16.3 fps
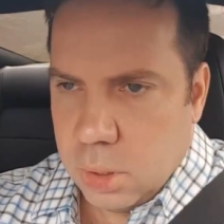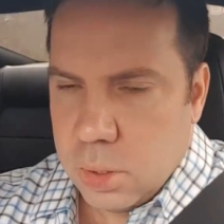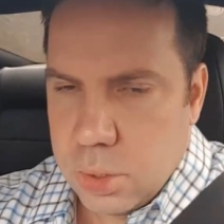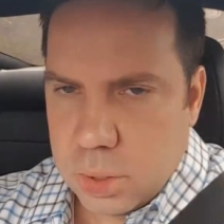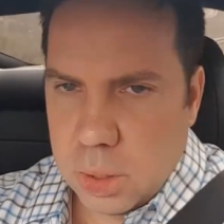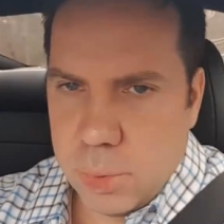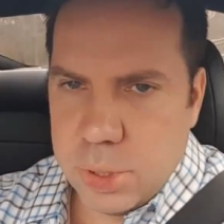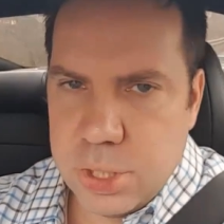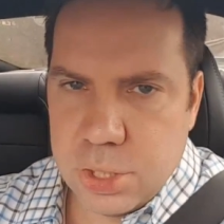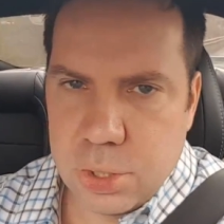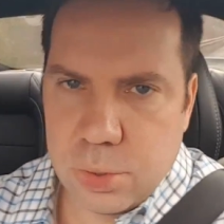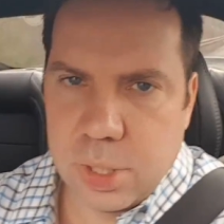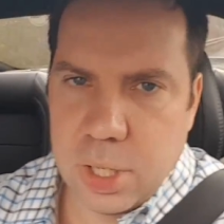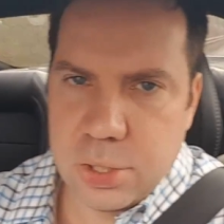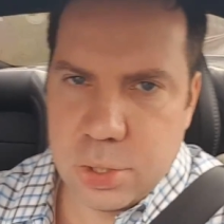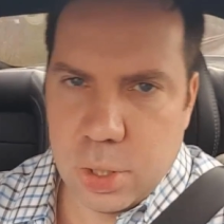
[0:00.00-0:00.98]
So we just
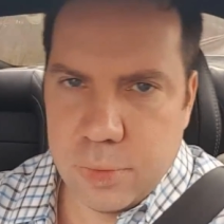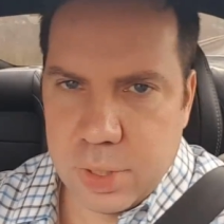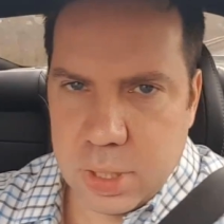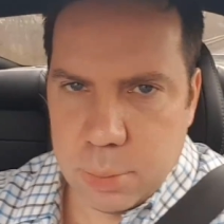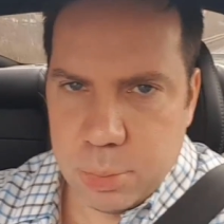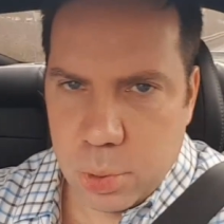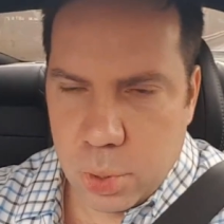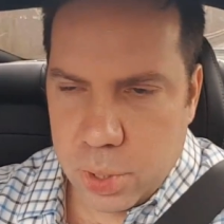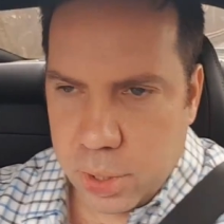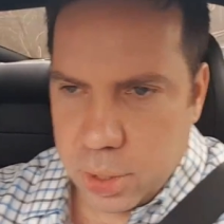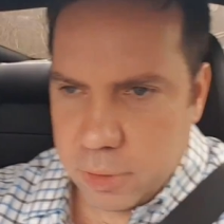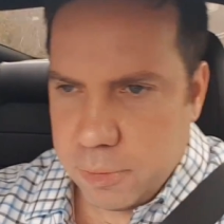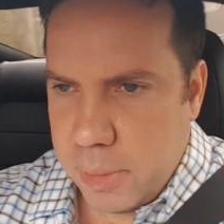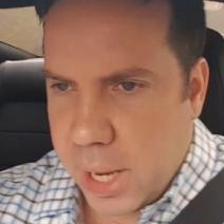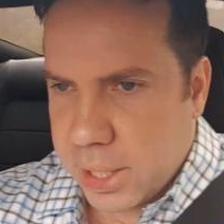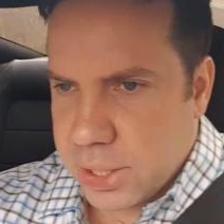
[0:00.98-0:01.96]
crossed over the border
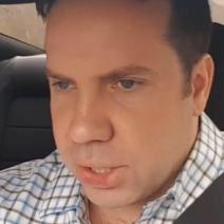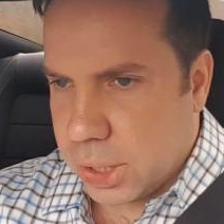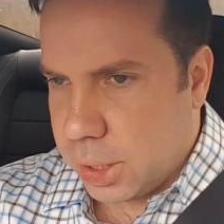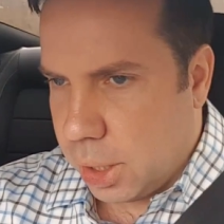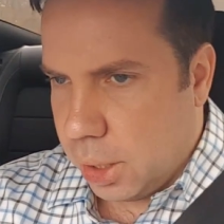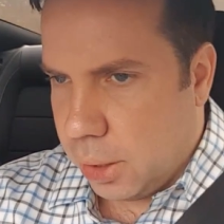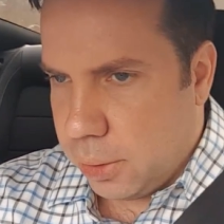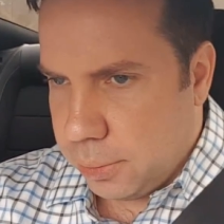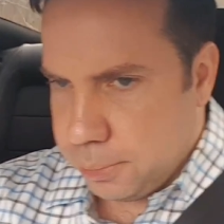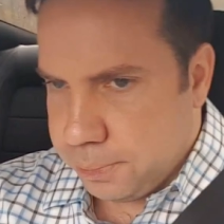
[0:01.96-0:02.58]
of Mexico.